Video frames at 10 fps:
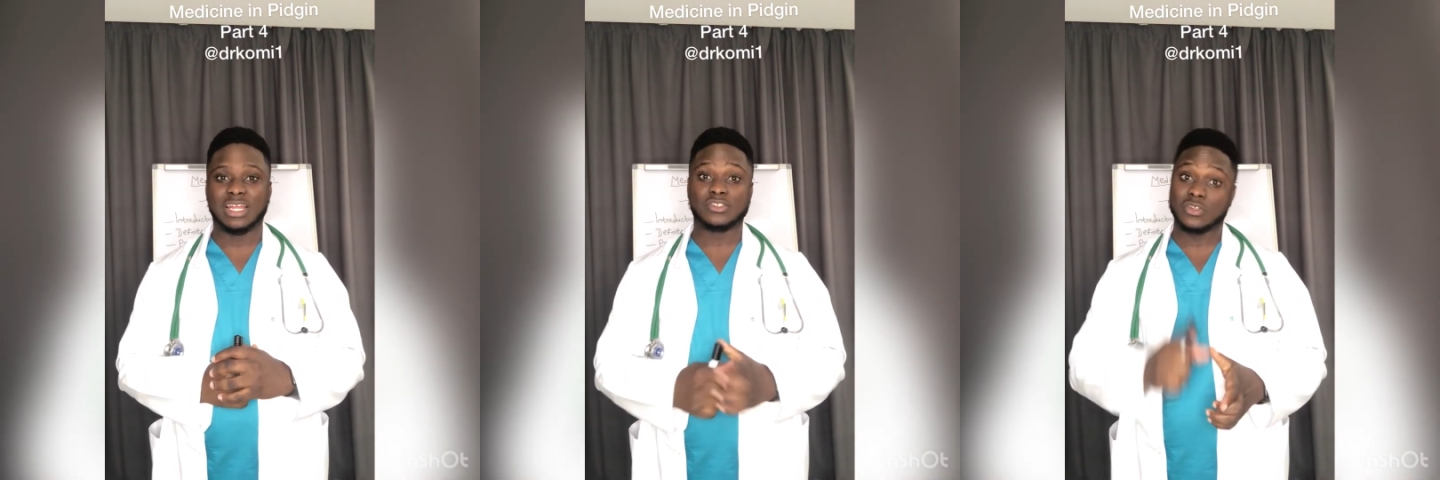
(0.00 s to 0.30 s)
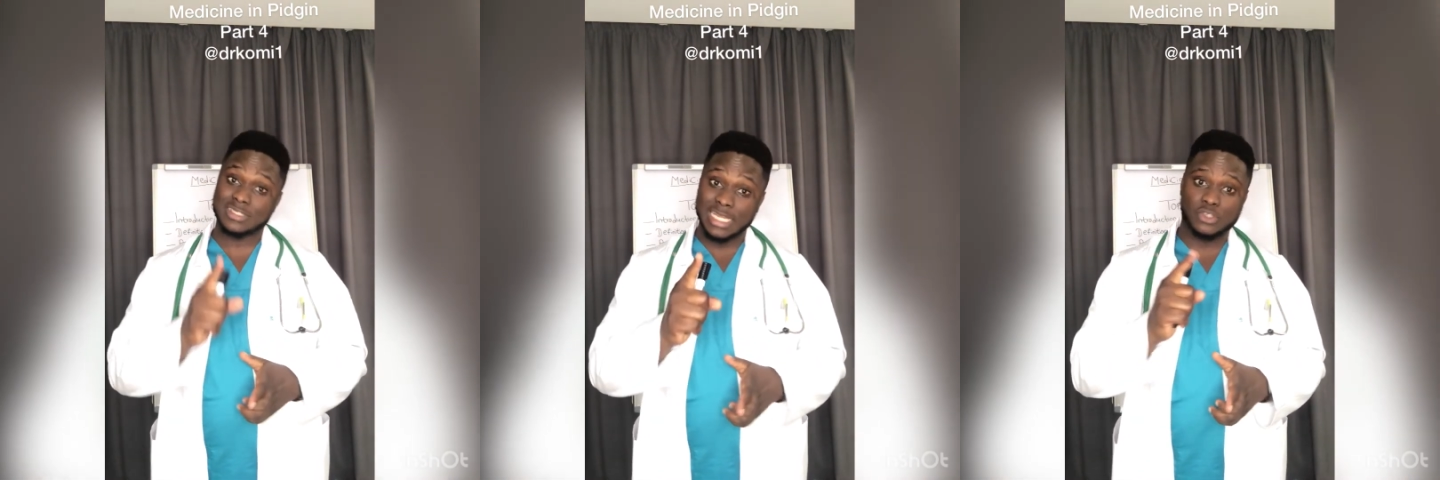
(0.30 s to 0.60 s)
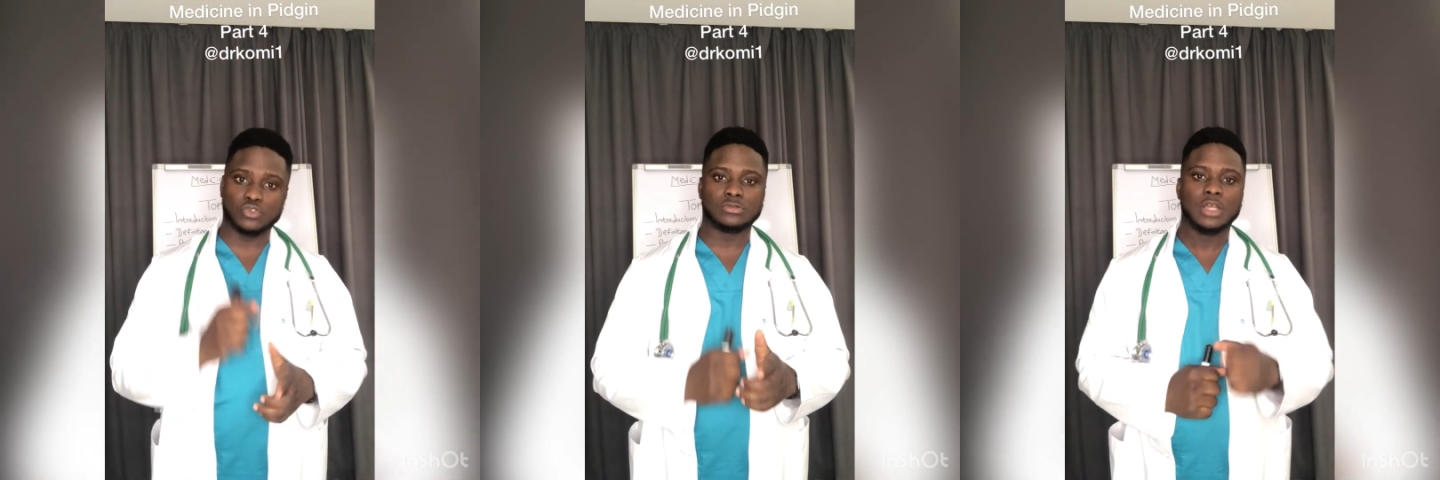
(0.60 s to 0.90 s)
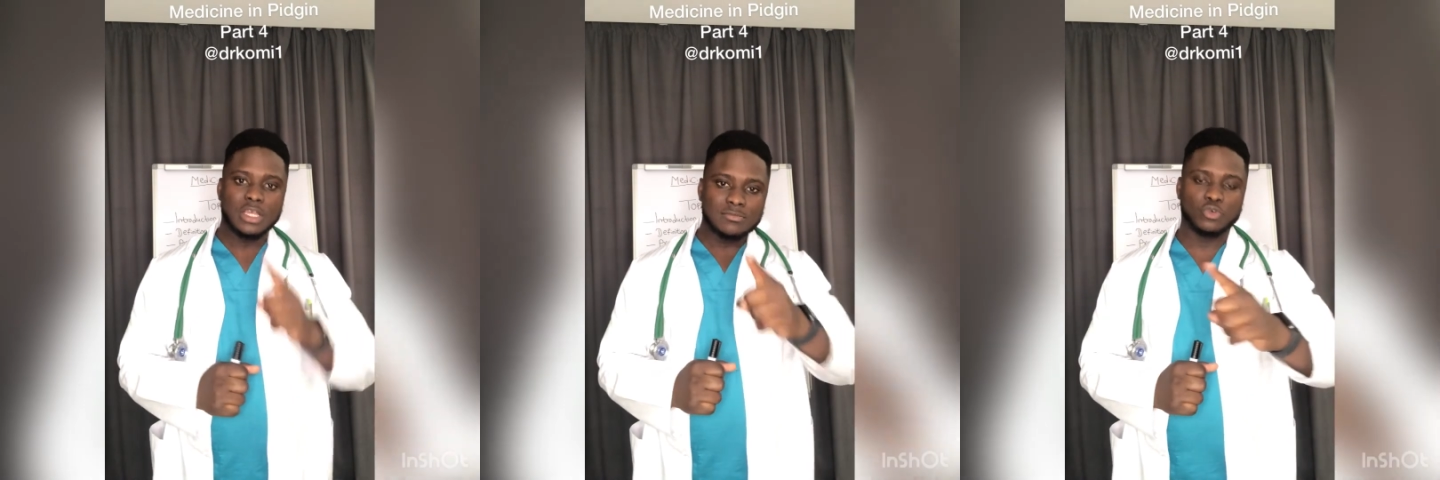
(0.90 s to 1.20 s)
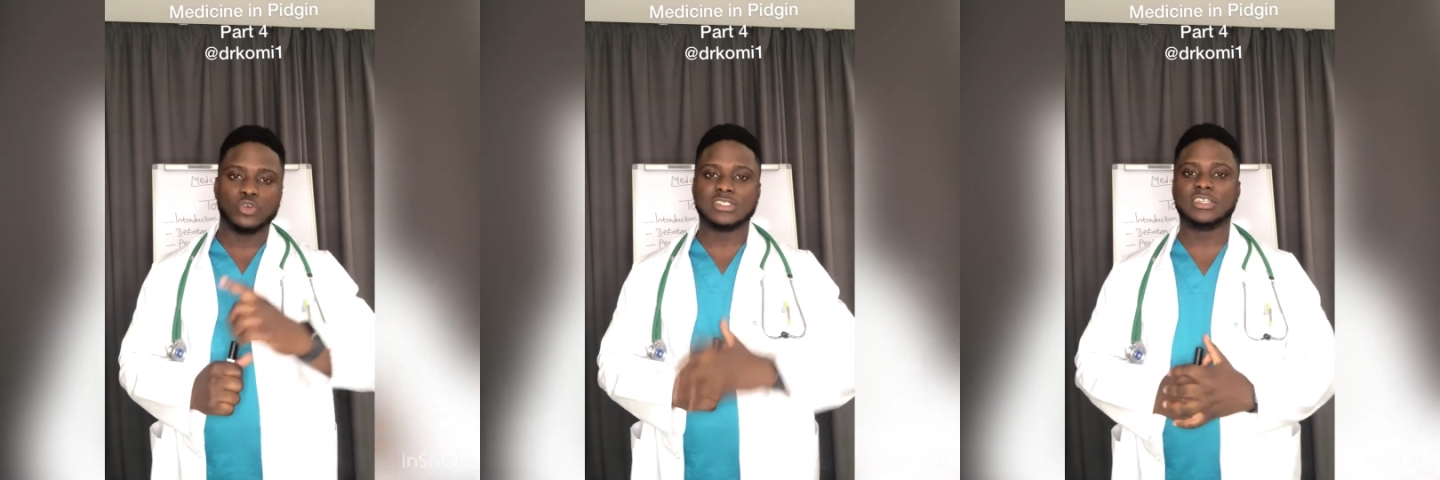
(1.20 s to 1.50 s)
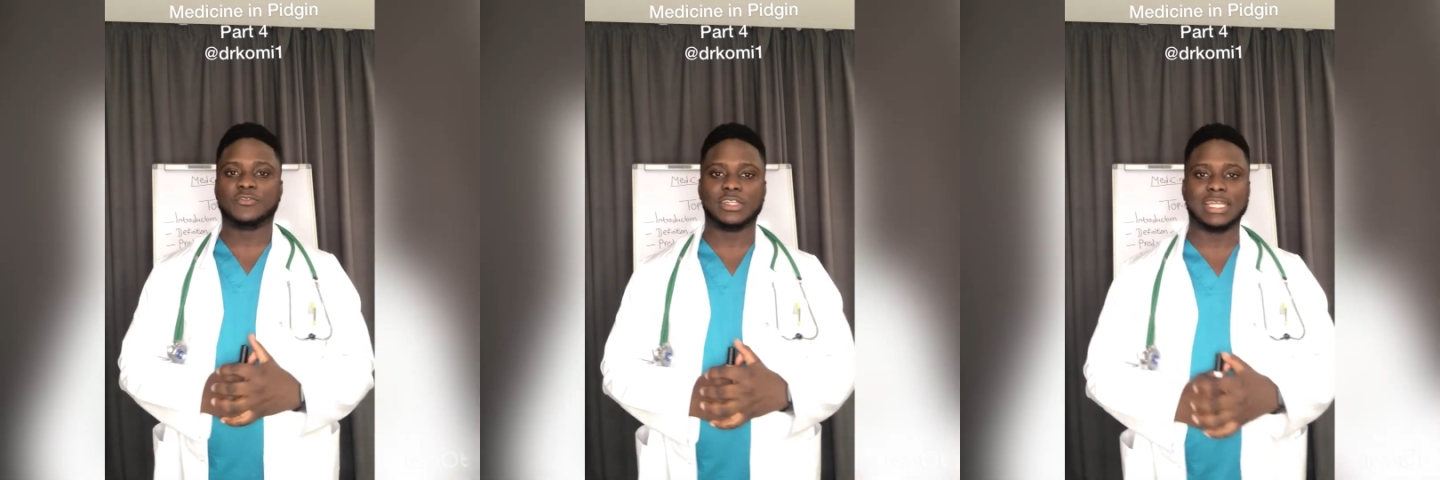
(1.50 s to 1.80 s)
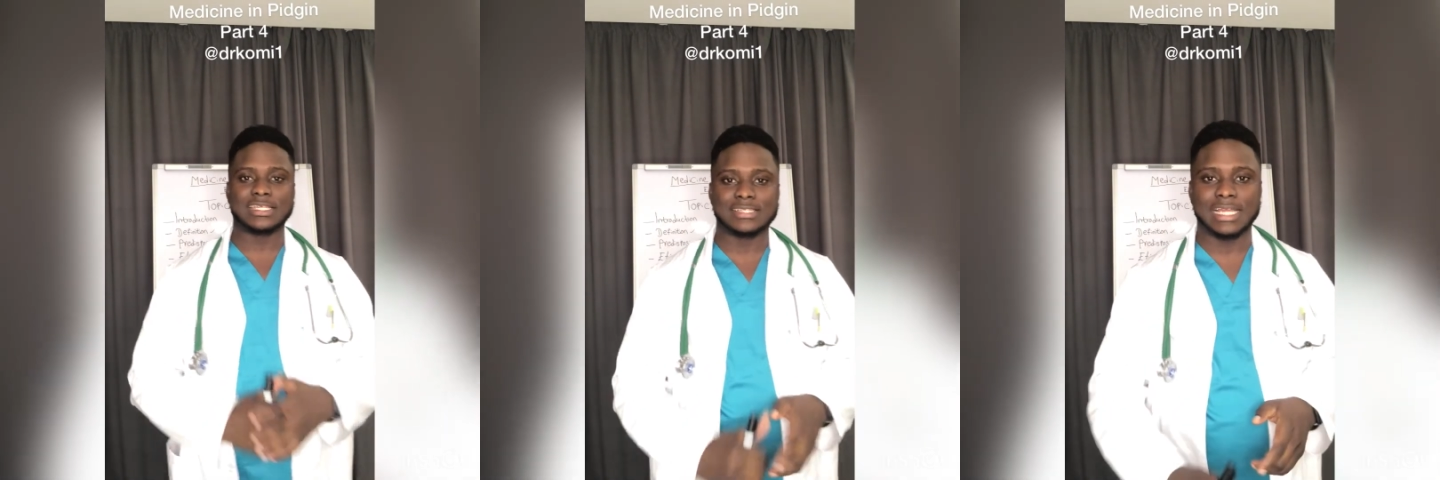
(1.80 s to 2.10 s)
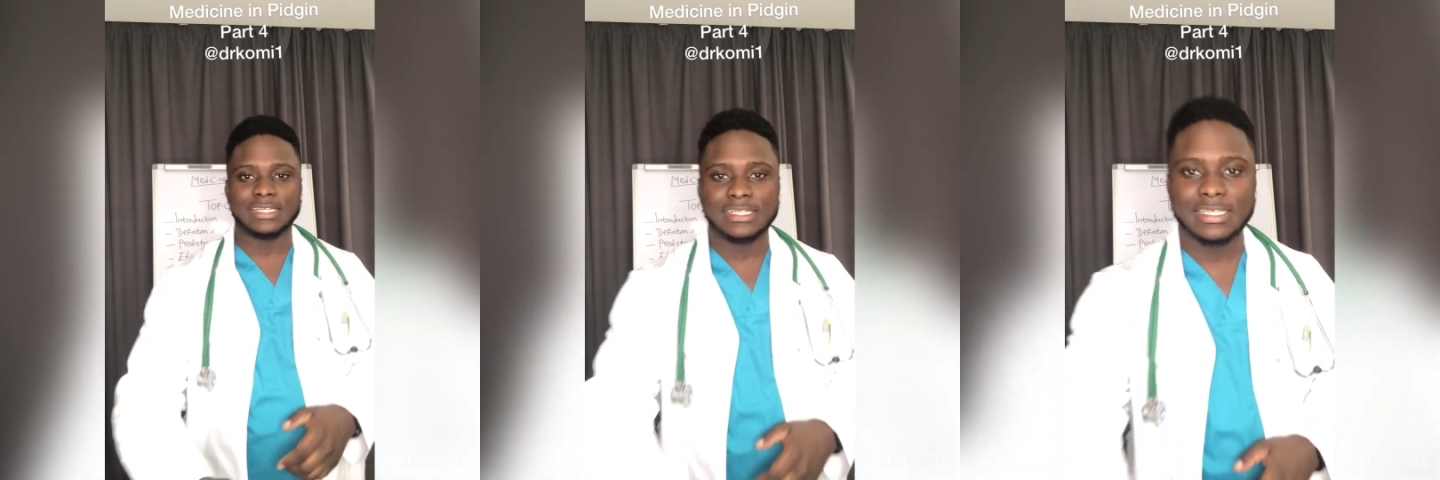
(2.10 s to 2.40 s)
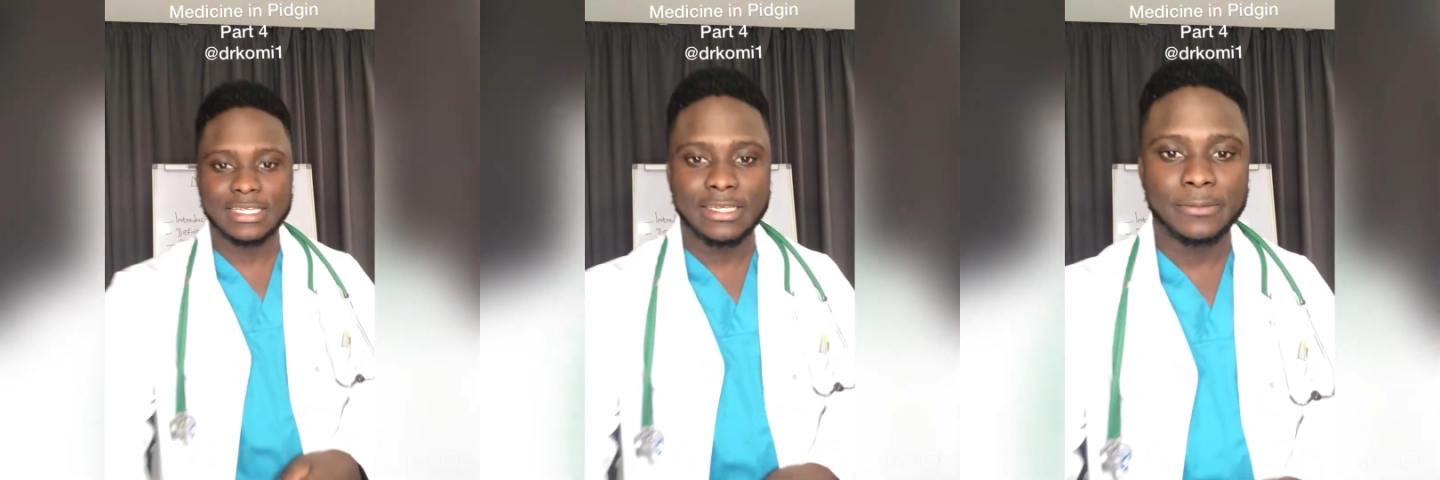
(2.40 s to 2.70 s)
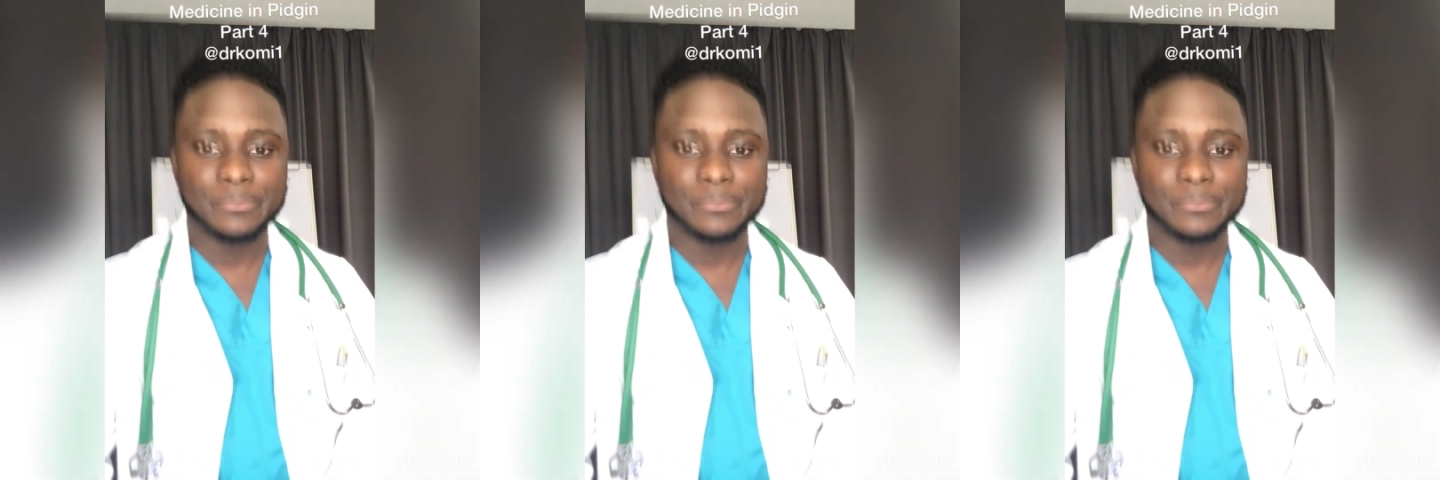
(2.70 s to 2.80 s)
So stay tuned, we'll go see you for the next slide. Take care.